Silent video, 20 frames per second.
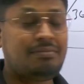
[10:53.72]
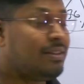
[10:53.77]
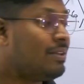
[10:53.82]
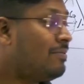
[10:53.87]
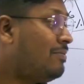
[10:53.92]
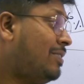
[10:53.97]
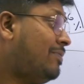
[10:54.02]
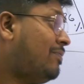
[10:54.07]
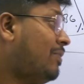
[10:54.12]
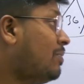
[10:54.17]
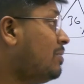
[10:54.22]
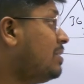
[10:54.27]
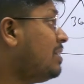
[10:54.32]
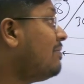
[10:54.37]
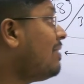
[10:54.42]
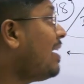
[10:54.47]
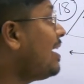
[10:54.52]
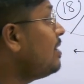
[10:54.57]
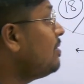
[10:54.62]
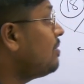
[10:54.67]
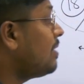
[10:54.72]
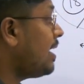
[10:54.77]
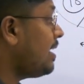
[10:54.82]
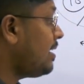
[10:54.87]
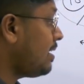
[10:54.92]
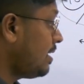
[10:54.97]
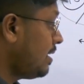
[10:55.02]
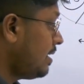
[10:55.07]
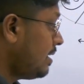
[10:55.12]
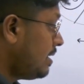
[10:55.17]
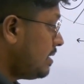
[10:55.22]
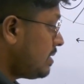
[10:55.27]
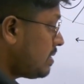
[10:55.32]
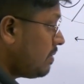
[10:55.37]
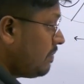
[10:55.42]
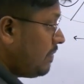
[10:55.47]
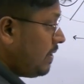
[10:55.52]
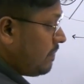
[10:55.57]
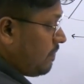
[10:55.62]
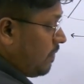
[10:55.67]
We found the value, right?
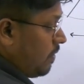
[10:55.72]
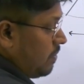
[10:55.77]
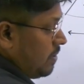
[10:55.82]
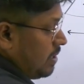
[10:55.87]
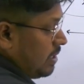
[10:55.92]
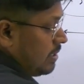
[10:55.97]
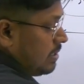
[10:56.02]
So we found